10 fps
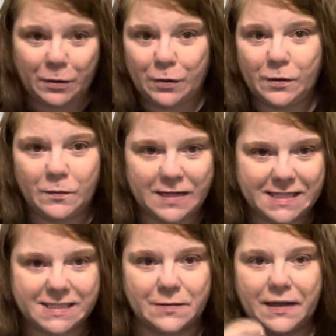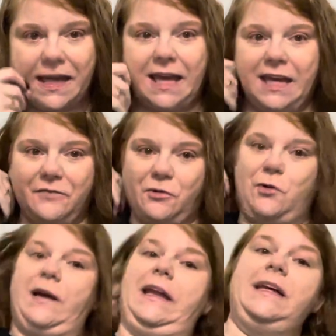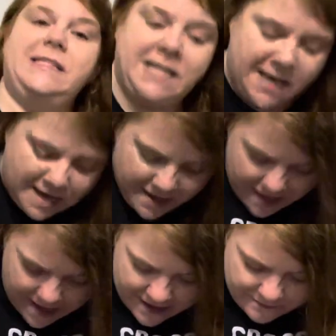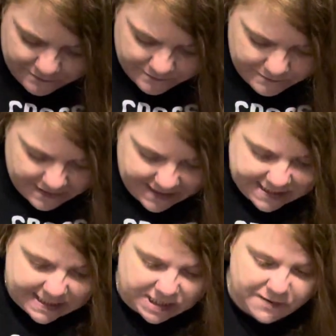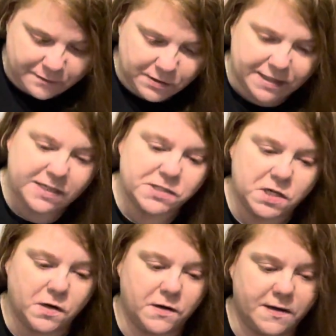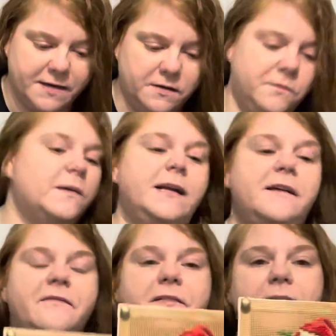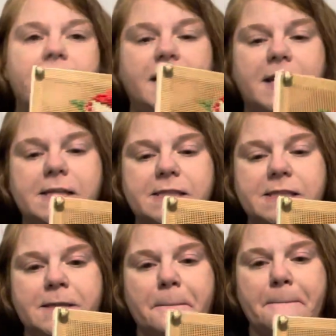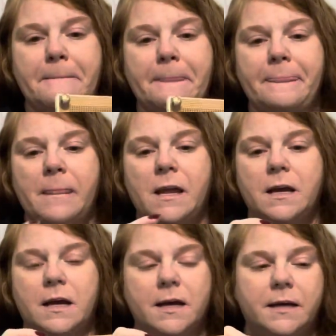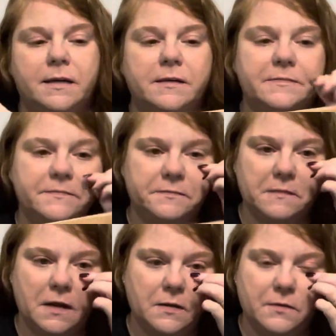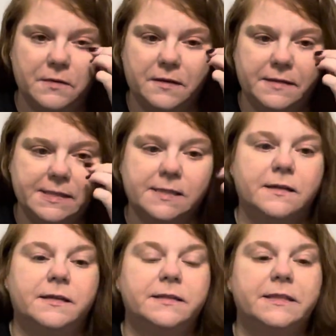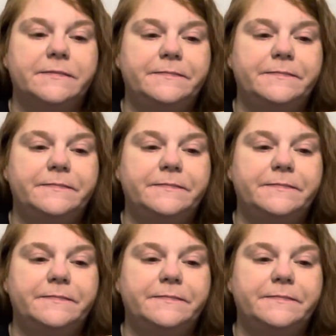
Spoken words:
who it was, so I can't give credit. But they said to put it on one of these, what are these called?